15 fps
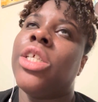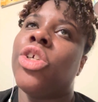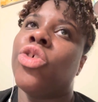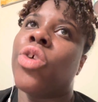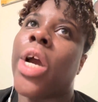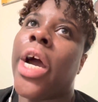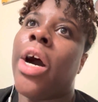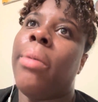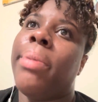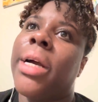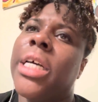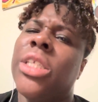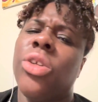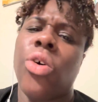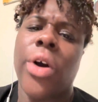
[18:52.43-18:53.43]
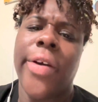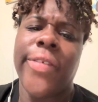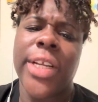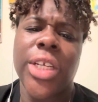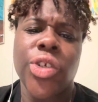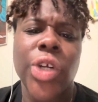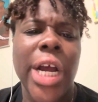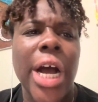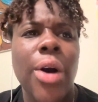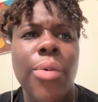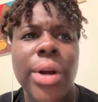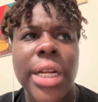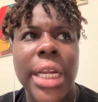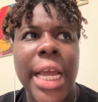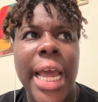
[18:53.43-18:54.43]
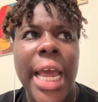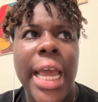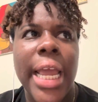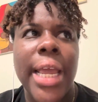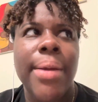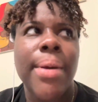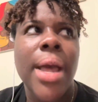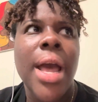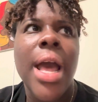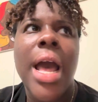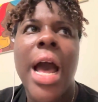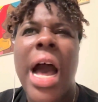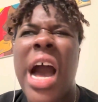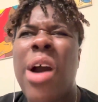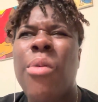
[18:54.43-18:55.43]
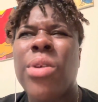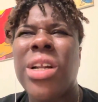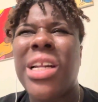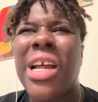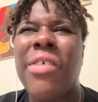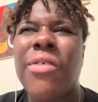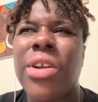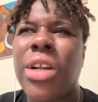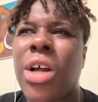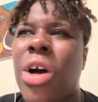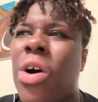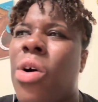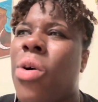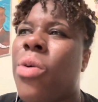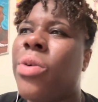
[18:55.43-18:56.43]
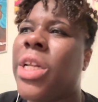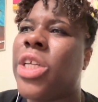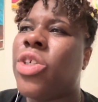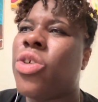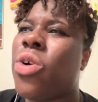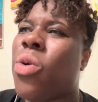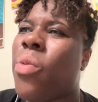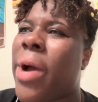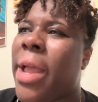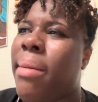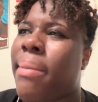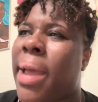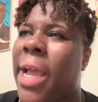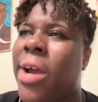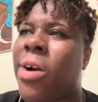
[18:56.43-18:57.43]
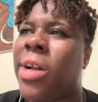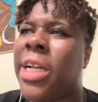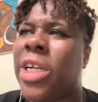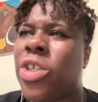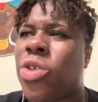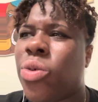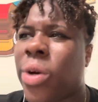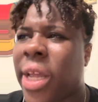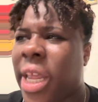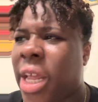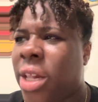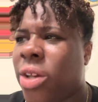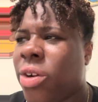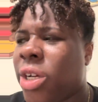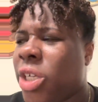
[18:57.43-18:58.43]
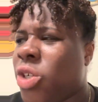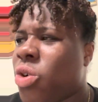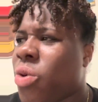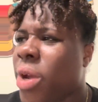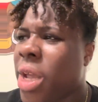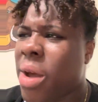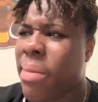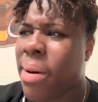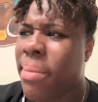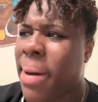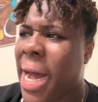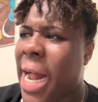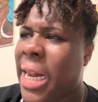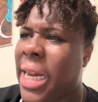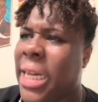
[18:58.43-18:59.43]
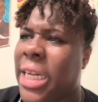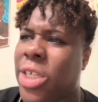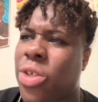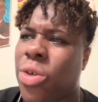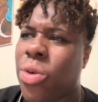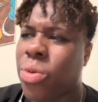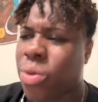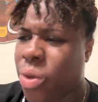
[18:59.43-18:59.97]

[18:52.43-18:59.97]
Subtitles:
trial, because Lord, if this trial wouldn't have came, I would have never known that you're a way maker and that you're a healer, that you can heal my body and that you're going